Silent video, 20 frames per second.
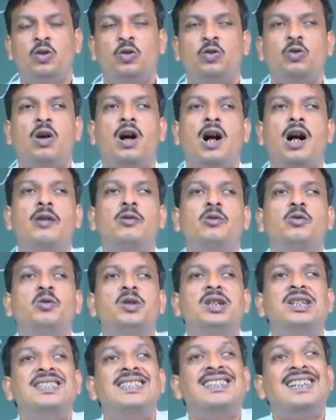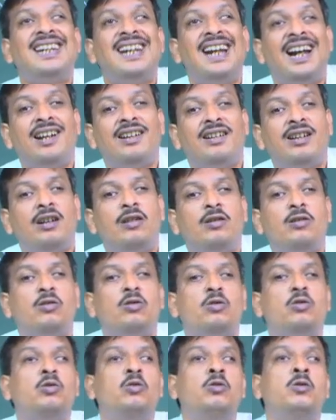So, how do we scatter
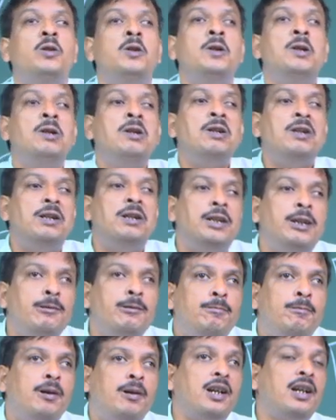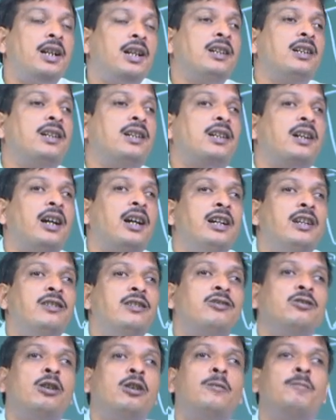to different
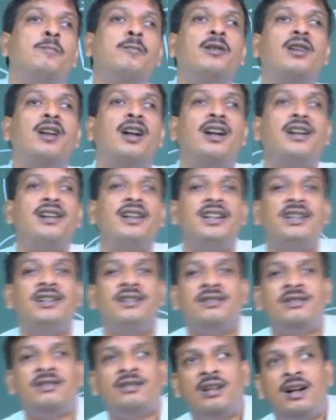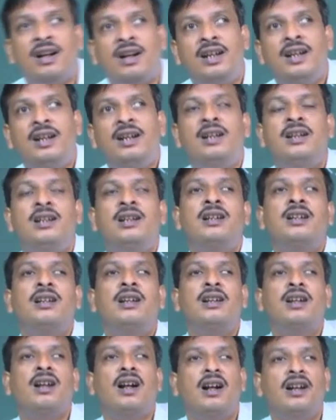kinds of learning style,
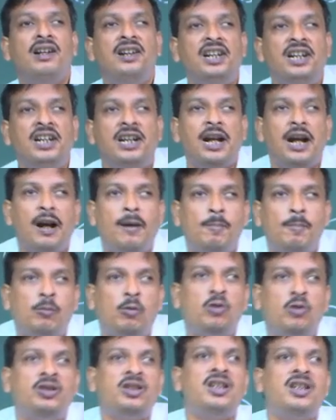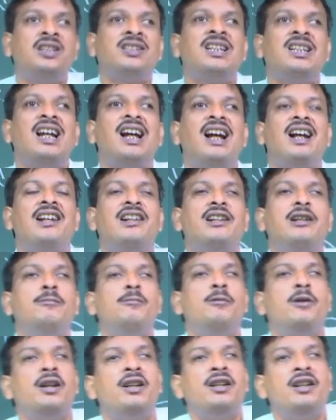learning approaches and
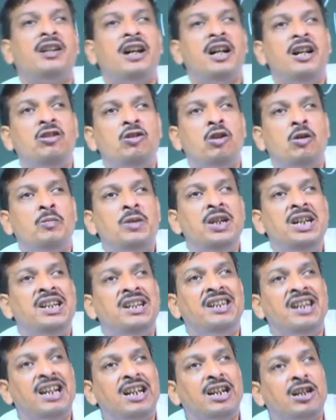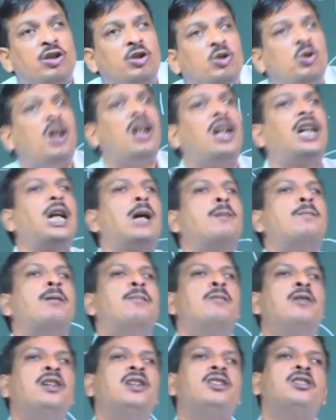different kind of intellectual
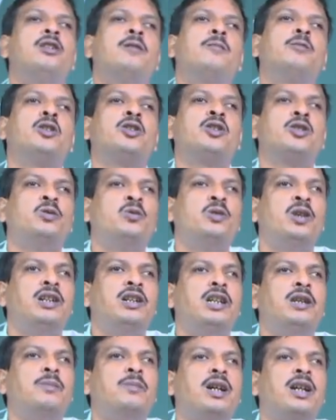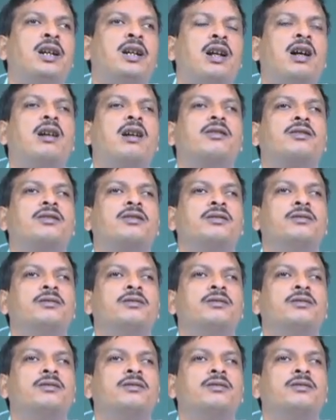capability of the student in my class.